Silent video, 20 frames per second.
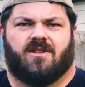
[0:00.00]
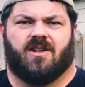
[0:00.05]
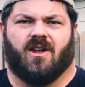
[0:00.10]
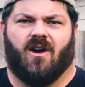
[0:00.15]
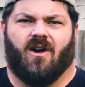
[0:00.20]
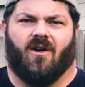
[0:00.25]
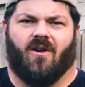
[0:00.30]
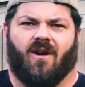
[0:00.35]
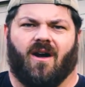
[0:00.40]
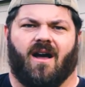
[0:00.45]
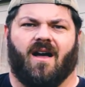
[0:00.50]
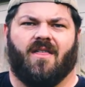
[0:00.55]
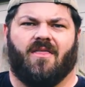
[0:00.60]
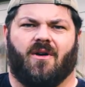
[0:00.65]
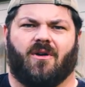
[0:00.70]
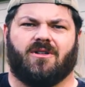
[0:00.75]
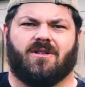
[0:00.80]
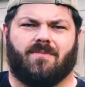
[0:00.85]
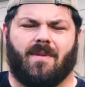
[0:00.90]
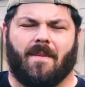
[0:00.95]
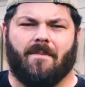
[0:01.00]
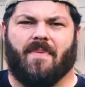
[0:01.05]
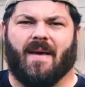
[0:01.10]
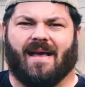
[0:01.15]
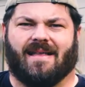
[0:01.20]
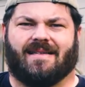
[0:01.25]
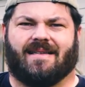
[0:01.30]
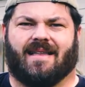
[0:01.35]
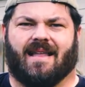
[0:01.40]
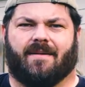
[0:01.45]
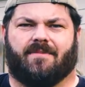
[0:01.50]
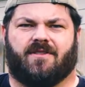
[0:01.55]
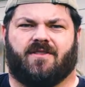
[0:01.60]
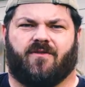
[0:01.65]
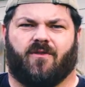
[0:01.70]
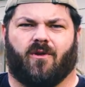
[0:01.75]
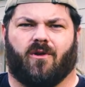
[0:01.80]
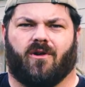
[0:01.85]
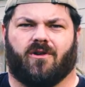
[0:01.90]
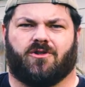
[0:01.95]
So those are my best
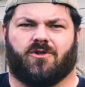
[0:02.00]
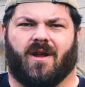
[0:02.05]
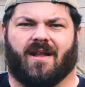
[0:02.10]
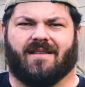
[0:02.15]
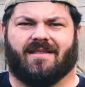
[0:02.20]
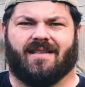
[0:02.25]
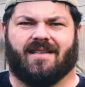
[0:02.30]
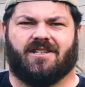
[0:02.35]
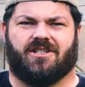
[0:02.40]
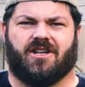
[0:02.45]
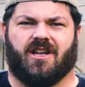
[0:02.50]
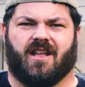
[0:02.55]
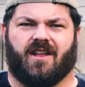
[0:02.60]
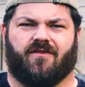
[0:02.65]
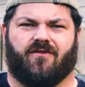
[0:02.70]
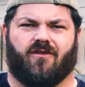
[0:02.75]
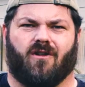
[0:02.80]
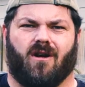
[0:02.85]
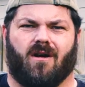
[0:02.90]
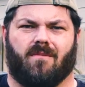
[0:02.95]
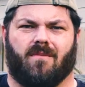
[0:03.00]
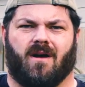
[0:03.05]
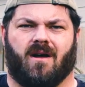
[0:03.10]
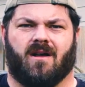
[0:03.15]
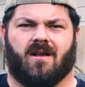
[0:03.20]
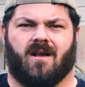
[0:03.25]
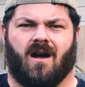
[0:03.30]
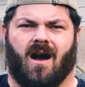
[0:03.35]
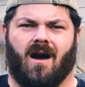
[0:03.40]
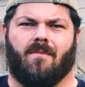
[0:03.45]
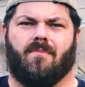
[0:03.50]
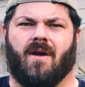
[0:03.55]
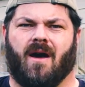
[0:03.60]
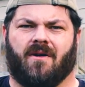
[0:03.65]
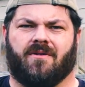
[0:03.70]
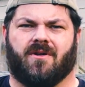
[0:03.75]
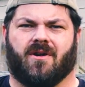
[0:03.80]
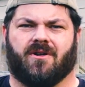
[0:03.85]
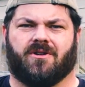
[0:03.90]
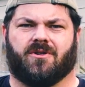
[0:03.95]
tips for transitioning from
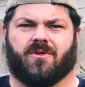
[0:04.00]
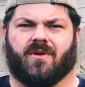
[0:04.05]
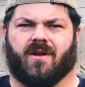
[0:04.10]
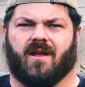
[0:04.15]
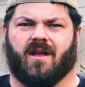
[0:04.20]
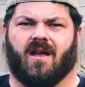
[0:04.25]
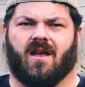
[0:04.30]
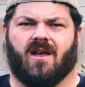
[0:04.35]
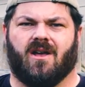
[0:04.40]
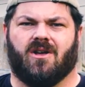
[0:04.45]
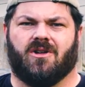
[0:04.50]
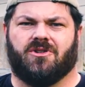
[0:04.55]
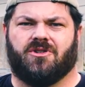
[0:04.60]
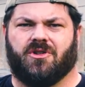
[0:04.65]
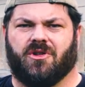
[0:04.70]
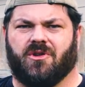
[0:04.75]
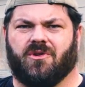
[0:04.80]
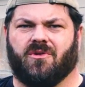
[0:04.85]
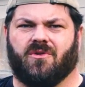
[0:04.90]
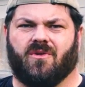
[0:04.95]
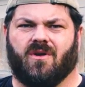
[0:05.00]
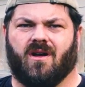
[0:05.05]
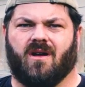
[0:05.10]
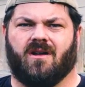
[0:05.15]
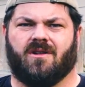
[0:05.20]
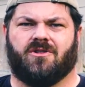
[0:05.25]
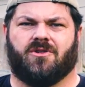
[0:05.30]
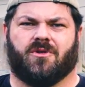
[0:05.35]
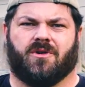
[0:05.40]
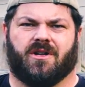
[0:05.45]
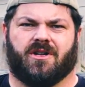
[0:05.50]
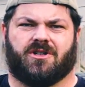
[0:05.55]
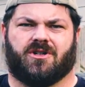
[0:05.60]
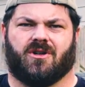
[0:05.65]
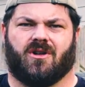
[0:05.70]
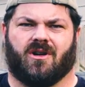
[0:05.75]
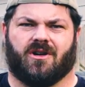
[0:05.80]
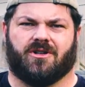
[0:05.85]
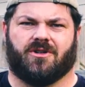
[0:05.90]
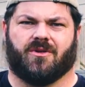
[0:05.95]
compound archery to
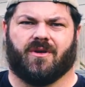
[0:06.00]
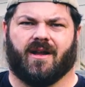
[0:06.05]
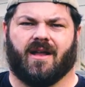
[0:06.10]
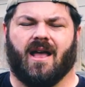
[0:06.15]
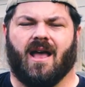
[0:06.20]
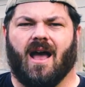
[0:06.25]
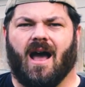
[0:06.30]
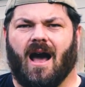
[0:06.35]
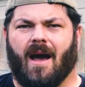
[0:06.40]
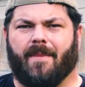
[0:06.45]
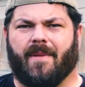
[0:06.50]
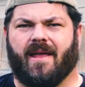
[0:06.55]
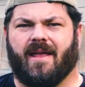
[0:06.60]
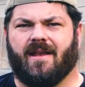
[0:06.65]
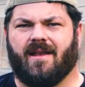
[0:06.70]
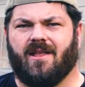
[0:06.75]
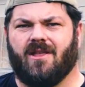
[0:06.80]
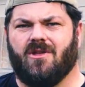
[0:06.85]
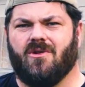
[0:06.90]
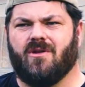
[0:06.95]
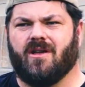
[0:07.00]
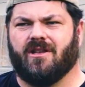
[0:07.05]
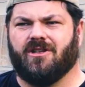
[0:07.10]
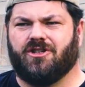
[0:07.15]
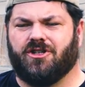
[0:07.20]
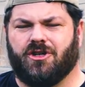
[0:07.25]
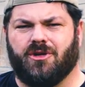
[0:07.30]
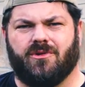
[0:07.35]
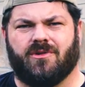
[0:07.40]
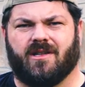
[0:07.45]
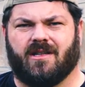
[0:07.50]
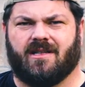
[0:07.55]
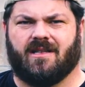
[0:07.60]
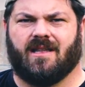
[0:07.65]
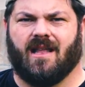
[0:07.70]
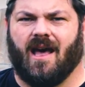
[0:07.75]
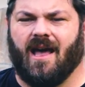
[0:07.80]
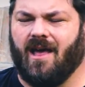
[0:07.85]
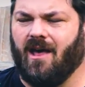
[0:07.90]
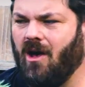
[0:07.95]
traditional archery. I mean, you can choose a
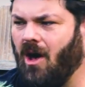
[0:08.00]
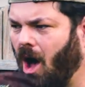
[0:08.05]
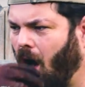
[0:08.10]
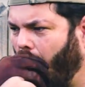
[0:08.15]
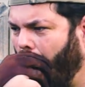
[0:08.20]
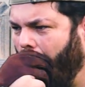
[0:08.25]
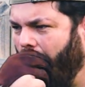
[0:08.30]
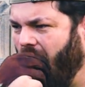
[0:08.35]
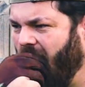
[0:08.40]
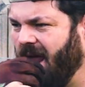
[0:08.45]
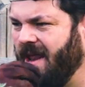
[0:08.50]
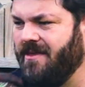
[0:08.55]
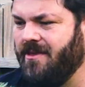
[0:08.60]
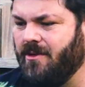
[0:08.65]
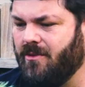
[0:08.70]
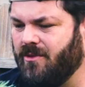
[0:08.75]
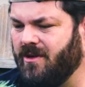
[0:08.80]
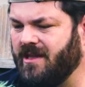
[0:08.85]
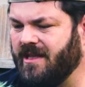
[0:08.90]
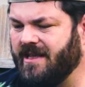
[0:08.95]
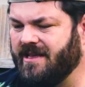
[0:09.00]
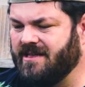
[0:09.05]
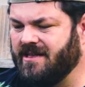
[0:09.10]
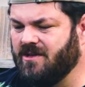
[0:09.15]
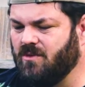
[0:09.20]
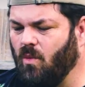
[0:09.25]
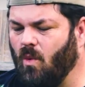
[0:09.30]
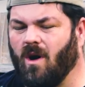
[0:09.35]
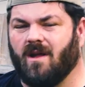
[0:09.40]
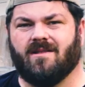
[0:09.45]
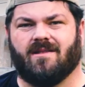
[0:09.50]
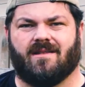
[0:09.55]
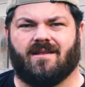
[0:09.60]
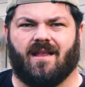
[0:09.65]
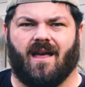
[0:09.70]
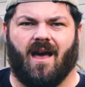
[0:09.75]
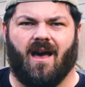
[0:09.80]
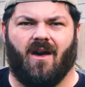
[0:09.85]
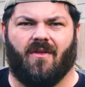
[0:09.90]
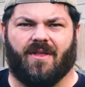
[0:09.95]
style, and there really isn't one
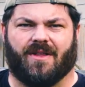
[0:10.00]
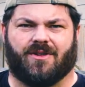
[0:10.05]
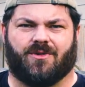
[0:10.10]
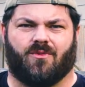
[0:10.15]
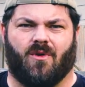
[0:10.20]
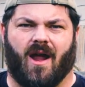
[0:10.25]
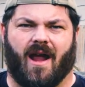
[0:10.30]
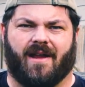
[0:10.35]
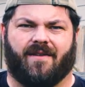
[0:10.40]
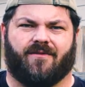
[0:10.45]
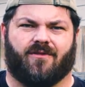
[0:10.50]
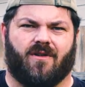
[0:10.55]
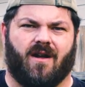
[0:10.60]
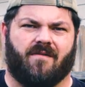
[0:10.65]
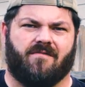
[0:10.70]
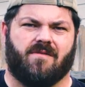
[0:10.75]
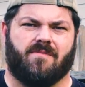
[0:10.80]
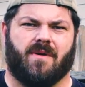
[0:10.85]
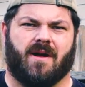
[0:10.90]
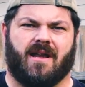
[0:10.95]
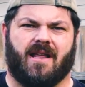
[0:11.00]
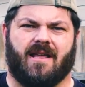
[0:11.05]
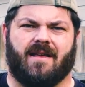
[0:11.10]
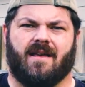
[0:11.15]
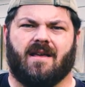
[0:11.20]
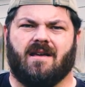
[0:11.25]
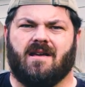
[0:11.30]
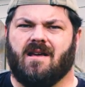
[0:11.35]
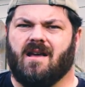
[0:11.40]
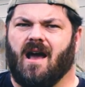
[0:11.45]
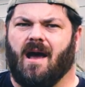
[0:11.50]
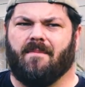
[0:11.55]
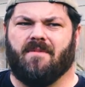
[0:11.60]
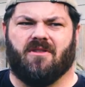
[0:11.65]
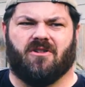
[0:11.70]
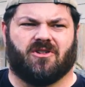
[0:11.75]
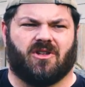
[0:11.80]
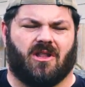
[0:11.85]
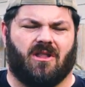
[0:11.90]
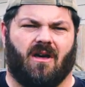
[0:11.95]
style that's right for everybody. I
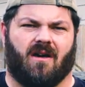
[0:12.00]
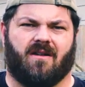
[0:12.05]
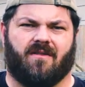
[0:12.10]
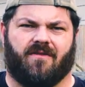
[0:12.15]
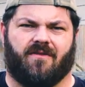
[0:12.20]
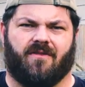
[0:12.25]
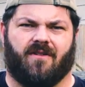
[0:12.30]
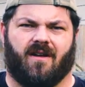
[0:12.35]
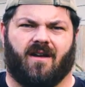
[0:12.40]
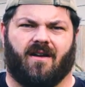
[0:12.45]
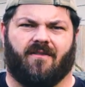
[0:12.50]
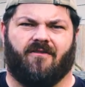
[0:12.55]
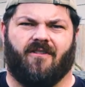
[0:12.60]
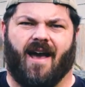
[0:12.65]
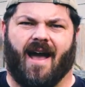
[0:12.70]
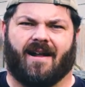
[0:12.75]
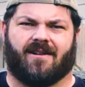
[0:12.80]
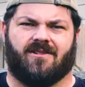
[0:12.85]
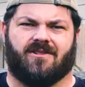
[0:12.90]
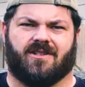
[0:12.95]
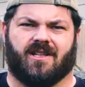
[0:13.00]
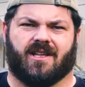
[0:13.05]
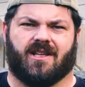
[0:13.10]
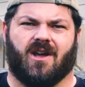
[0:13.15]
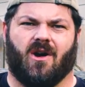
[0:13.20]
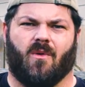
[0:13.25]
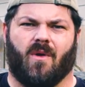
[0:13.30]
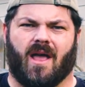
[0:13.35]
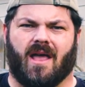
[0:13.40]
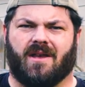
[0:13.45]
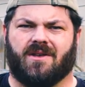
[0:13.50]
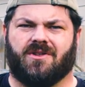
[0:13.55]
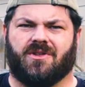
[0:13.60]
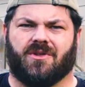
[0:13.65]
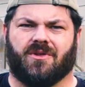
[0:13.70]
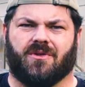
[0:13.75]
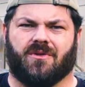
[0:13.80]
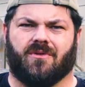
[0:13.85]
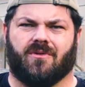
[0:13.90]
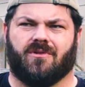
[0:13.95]
mean, there's a lot of factors that go
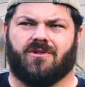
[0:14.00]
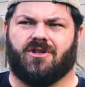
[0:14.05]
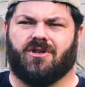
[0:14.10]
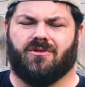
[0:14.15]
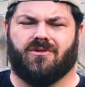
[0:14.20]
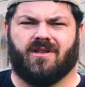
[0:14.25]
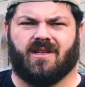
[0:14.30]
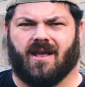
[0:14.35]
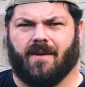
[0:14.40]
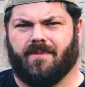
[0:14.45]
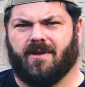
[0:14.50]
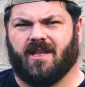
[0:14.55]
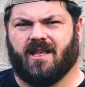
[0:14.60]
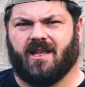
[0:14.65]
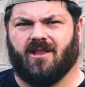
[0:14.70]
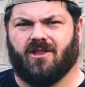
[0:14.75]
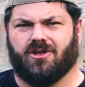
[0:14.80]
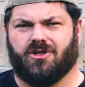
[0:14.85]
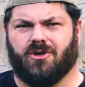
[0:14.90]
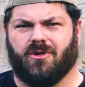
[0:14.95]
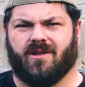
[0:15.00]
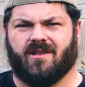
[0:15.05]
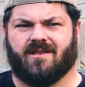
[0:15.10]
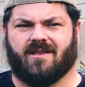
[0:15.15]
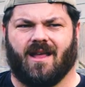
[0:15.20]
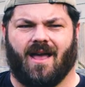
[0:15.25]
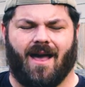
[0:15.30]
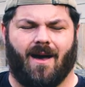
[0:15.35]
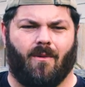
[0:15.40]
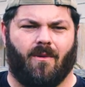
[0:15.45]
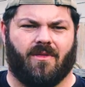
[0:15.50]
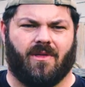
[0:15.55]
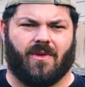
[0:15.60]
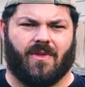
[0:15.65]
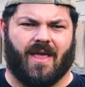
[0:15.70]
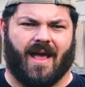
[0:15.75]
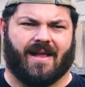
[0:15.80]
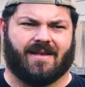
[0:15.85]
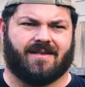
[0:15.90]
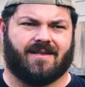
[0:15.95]
into choosing a particular shooting style,
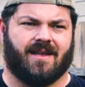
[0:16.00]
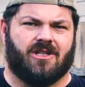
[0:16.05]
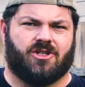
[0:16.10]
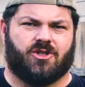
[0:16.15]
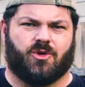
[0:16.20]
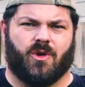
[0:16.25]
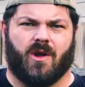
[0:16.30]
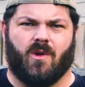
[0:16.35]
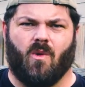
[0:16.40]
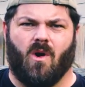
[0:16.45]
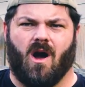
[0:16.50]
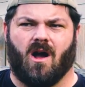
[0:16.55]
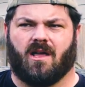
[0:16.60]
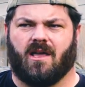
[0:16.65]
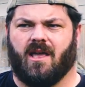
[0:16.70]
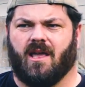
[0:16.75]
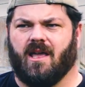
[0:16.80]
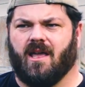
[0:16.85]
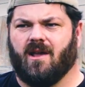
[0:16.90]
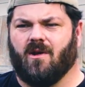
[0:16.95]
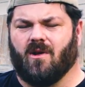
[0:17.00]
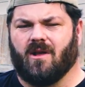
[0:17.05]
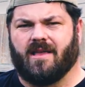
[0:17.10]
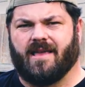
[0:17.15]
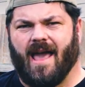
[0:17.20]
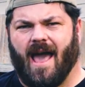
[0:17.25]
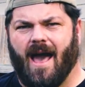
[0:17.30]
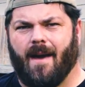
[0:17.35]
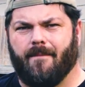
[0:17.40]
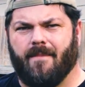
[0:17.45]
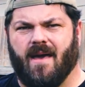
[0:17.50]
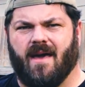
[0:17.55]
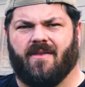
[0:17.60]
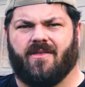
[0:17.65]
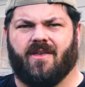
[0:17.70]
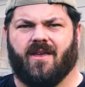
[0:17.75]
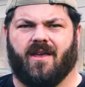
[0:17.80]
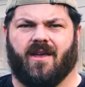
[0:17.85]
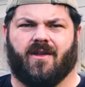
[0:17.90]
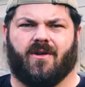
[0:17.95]
whether that's string walking or gap
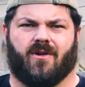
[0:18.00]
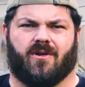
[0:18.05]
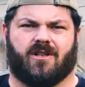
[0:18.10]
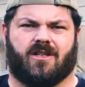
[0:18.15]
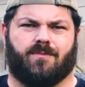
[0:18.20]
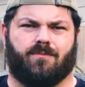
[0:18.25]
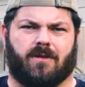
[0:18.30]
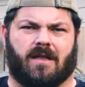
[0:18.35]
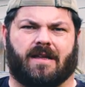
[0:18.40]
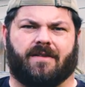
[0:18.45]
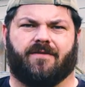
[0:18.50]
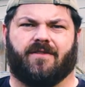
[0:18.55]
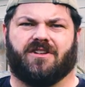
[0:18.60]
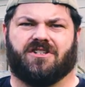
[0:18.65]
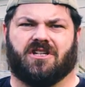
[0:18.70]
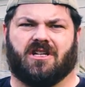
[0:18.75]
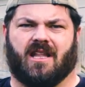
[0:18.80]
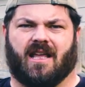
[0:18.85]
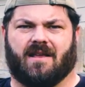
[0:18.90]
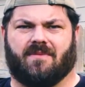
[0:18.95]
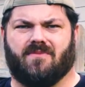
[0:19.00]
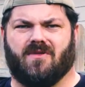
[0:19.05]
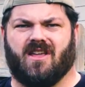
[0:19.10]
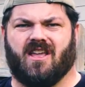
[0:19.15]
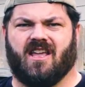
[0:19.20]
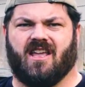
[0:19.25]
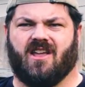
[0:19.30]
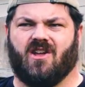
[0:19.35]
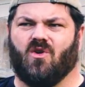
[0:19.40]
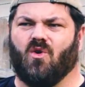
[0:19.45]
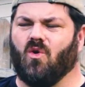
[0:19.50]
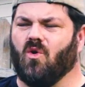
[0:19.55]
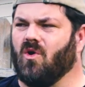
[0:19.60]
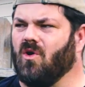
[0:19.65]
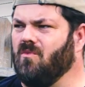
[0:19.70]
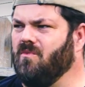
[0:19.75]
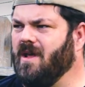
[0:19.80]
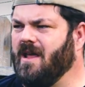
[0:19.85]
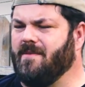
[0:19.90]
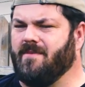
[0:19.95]
method or split vision like me,
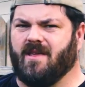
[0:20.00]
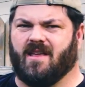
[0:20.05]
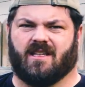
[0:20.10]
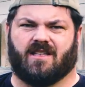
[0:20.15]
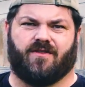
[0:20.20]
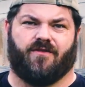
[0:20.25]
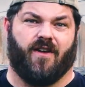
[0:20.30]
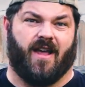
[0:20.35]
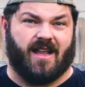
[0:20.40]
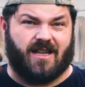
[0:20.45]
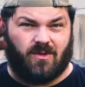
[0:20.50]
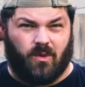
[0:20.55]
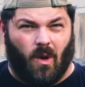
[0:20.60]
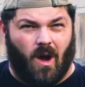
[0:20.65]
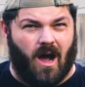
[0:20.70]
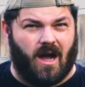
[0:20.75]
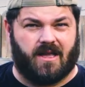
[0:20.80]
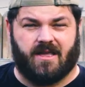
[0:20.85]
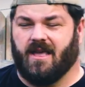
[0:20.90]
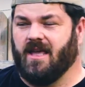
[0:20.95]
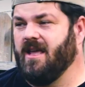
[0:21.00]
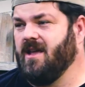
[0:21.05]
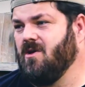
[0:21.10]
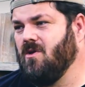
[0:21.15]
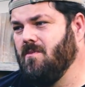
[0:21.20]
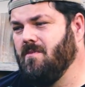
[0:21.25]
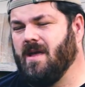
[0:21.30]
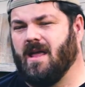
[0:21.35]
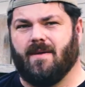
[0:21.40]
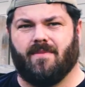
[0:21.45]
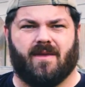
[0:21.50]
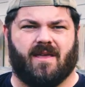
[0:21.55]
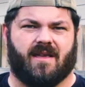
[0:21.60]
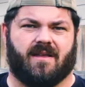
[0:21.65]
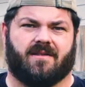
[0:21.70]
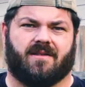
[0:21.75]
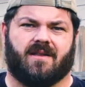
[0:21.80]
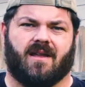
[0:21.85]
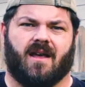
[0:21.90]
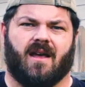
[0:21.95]
or maybe it's face walking, or
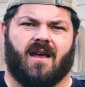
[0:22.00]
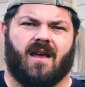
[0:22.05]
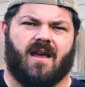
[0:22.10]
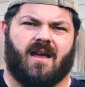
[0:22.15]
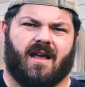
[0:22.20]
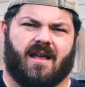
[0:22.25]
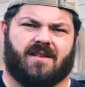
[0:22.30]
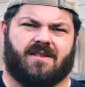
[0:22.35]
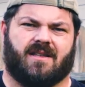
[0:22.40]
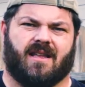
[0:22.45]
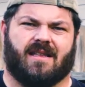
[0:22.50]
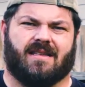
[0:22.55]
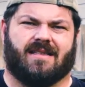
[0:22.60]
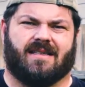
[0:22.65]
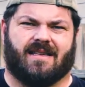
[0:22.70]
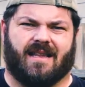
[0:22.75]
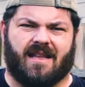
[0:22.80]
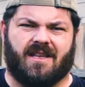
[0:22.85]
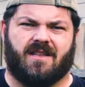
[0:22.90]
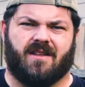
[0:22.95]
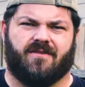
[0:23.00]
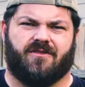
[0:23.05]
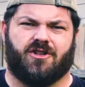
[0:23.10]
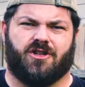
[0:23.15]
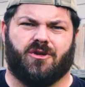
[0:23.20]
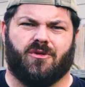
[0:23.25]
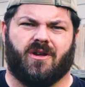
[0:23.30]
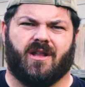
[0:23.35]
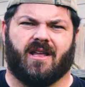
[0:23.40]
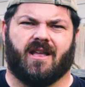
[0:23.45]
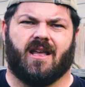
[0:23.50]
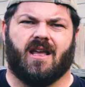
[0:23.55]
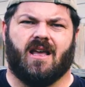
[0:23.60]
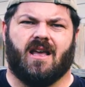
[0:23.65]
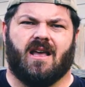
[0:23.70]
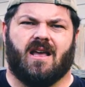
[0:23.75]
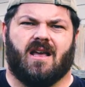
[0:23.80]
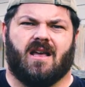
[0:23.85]
maybe it's instinctive shooting.